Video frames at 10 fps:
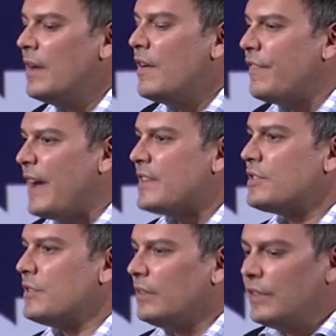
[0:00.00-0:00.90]

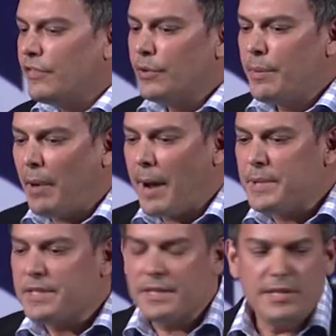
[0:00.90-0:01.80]
faster delivery
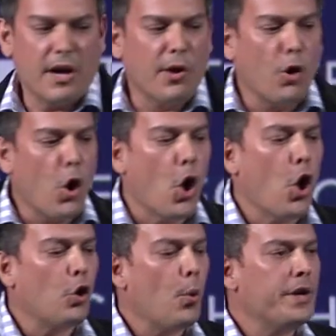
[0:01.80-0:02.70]
promises are
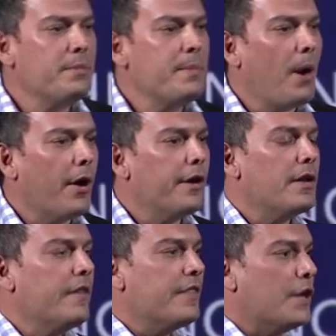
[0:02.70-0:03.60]
all going to be part
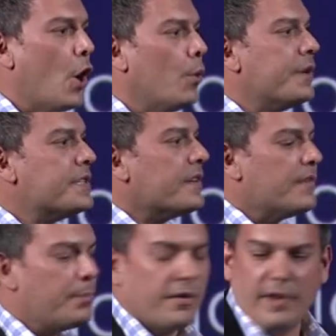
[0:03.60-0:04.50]
of the onus of
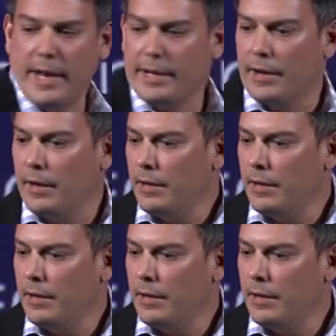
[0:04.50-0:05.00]
the provider.